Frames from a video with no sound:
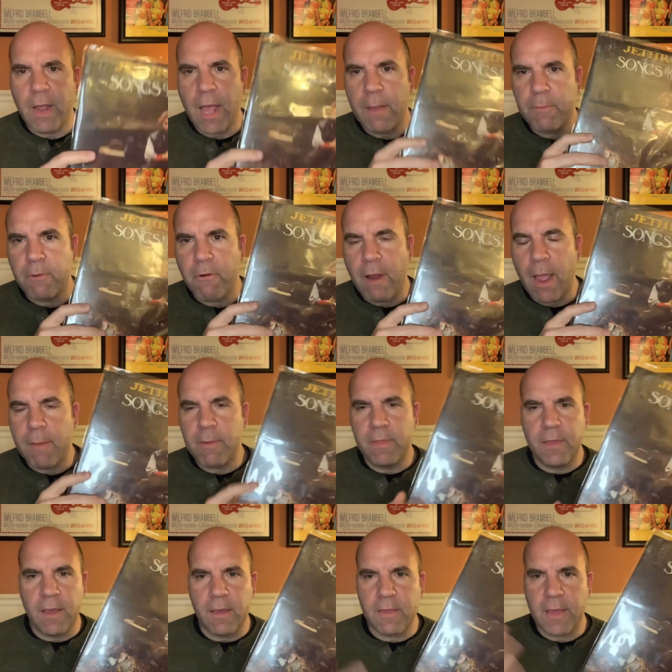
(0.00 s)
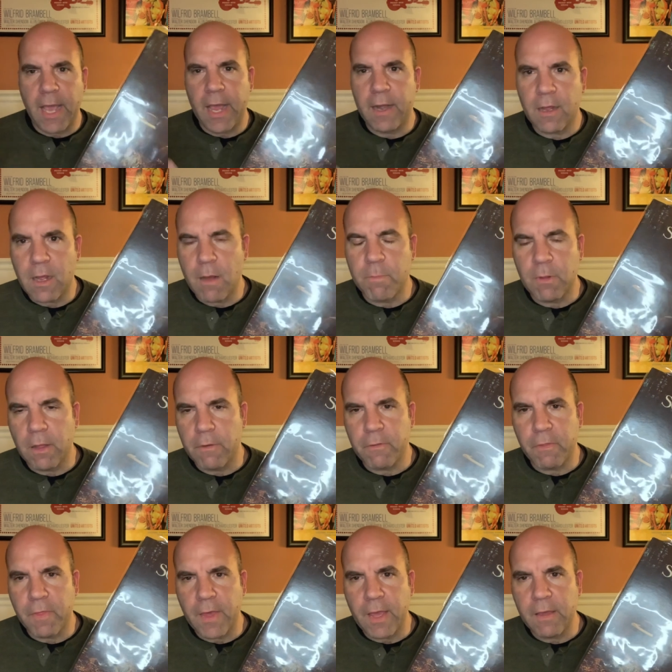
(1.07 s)
I'm grabbing this. I had a couple other
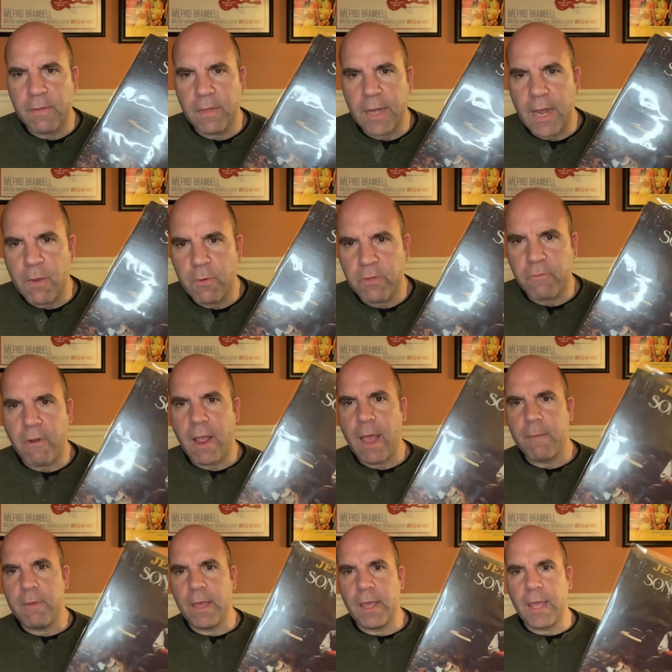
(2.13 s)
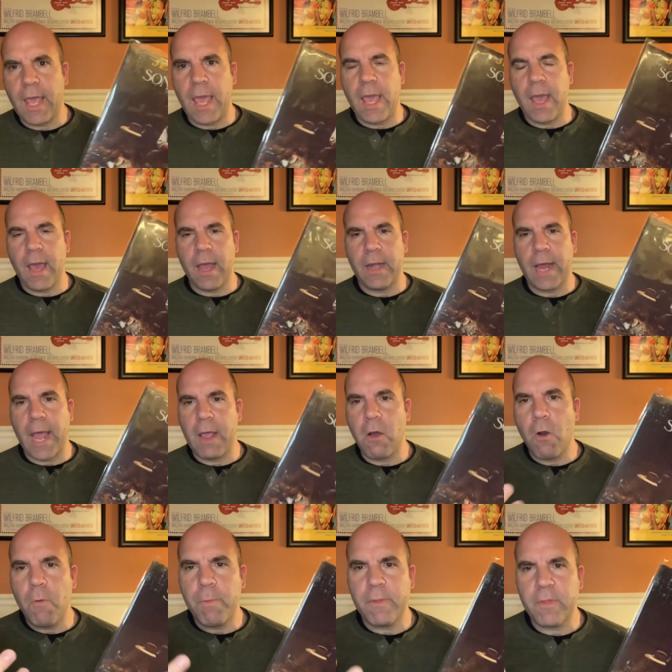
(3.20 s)
things that I was grabbing, and I
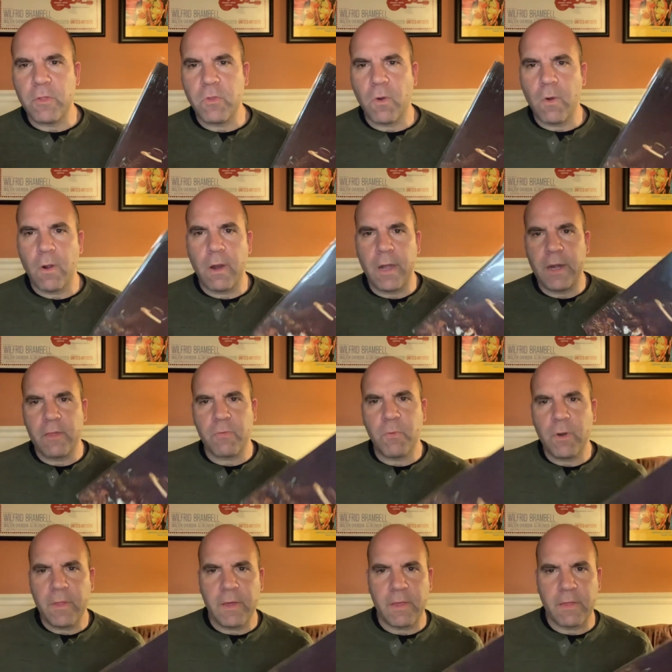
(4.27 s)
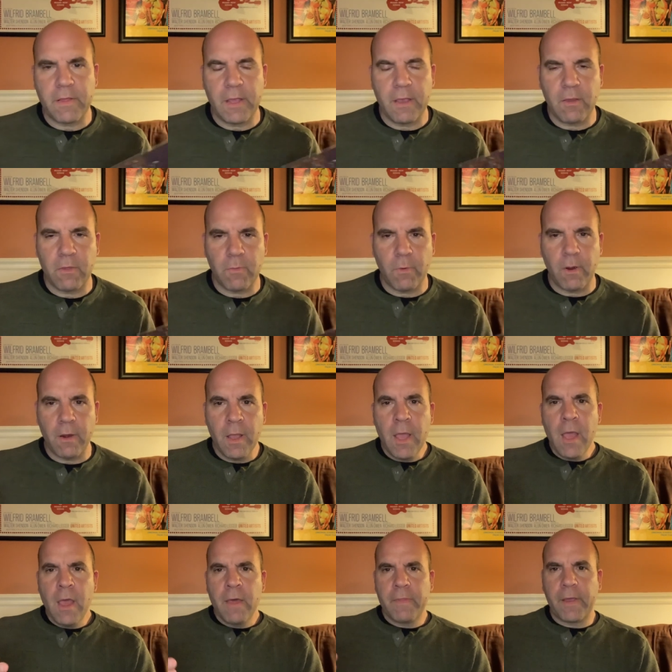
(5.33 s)
opened the door, and it's one of these deals where
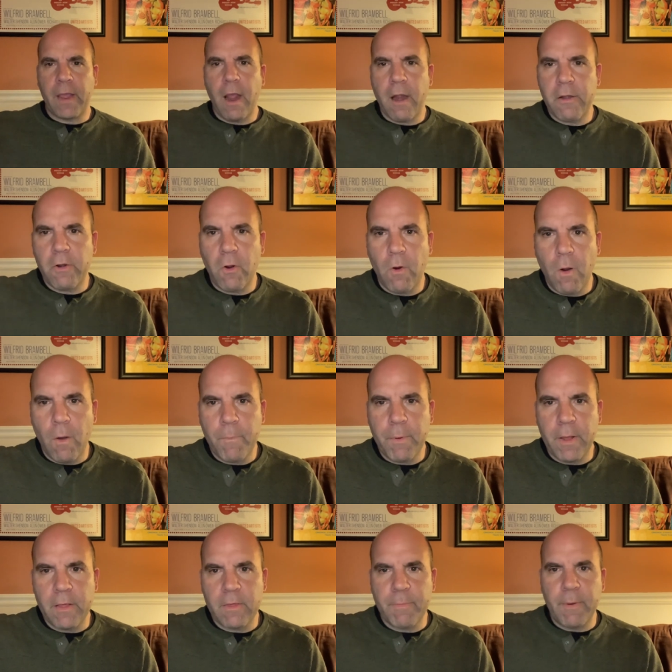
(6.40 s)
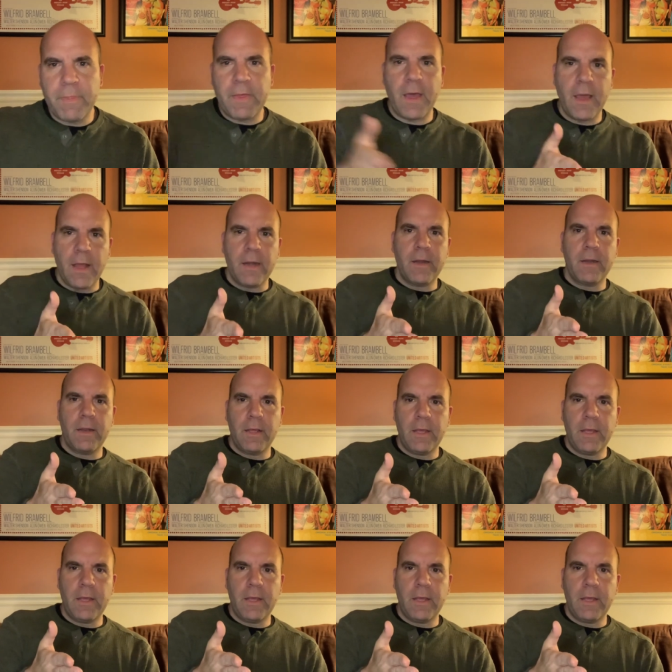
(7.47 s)
the car door opens, but then